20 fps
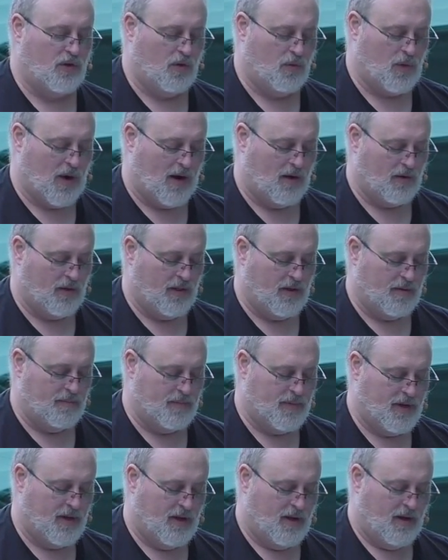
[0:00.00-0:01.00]
And so,
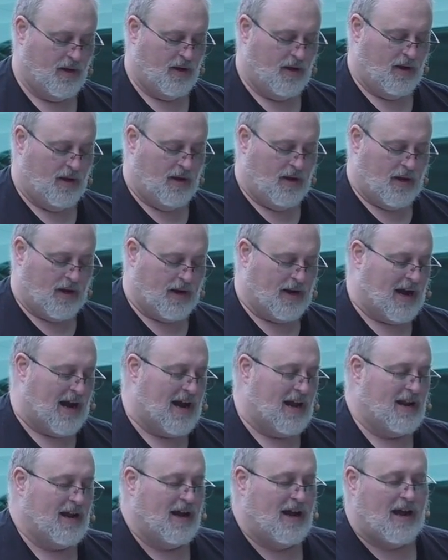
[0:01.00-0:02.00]
God, in that, I pray that you
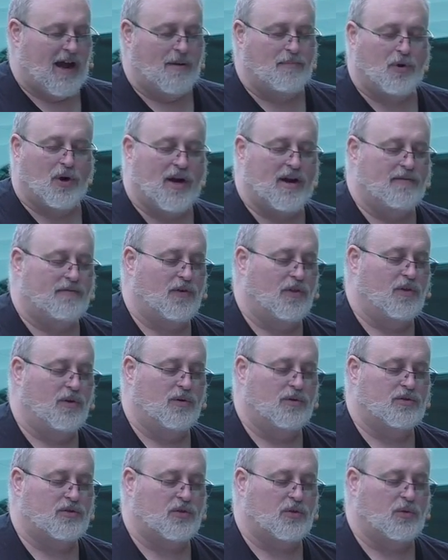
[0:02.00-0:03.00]
would give them a new
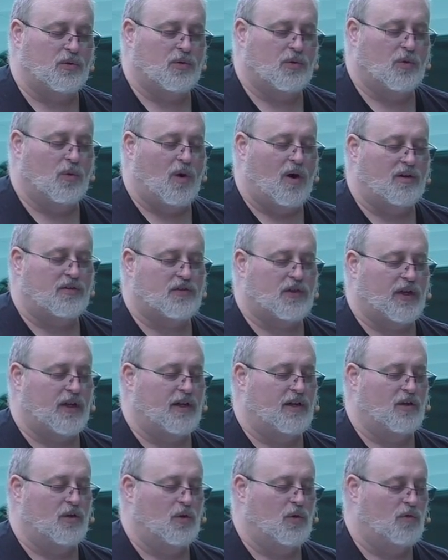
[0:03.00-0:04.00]
boldness in their faith.
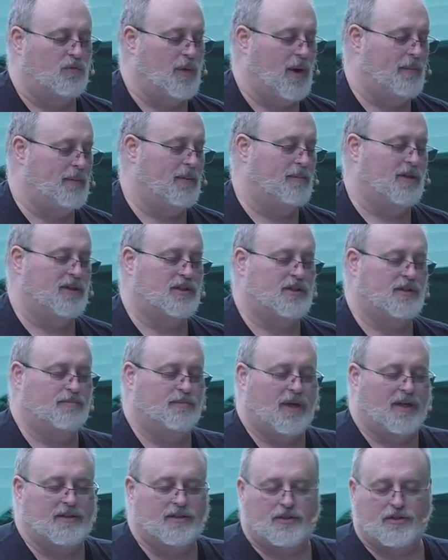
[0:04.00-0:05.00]
Give them
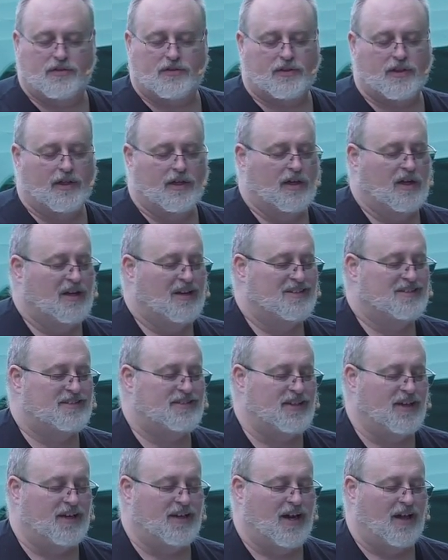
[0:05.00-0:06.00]
uh, just
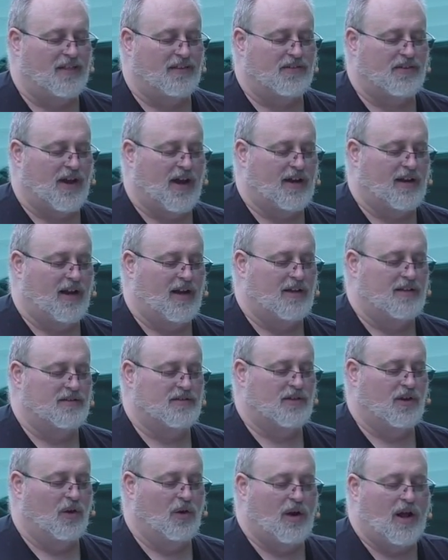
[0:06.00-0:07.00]
opportunities in the days and
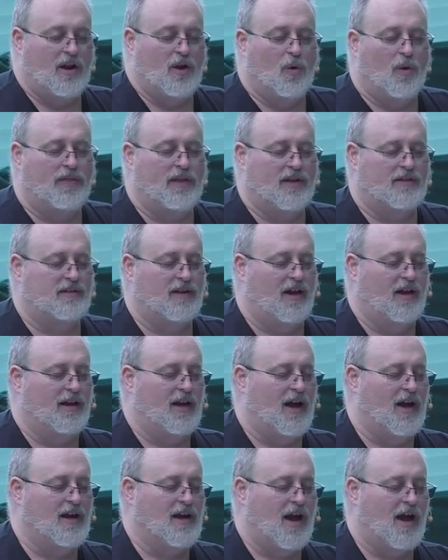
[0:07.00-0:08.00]
weeks and months to come
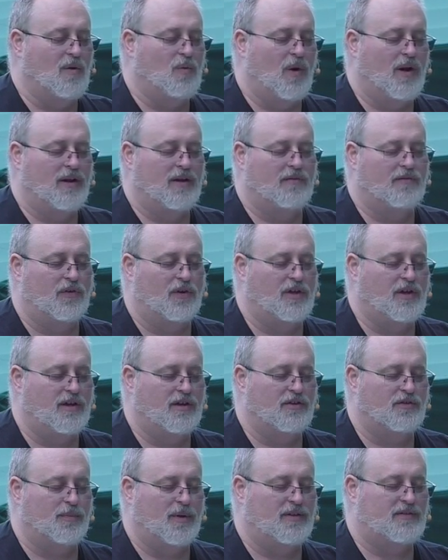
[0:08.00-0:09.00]
to share
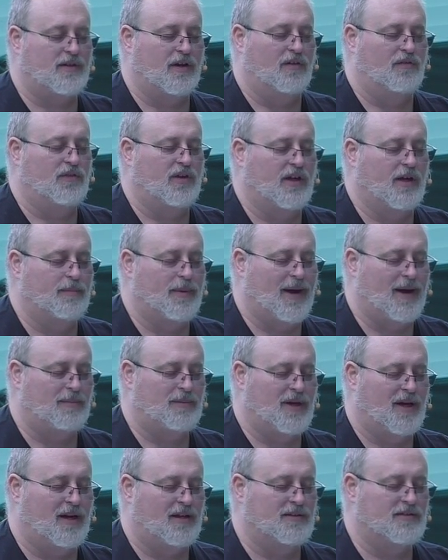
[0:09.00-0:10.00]
your great love with
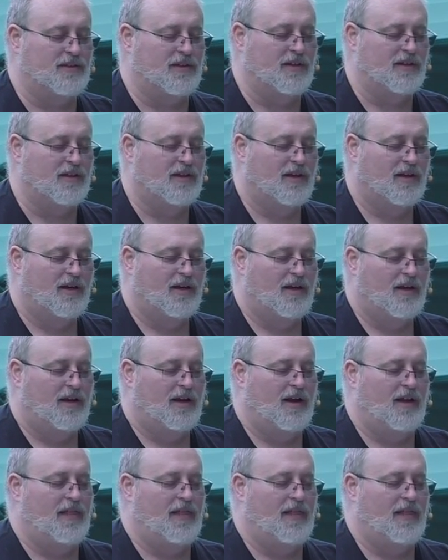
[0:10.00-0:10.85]
those around them.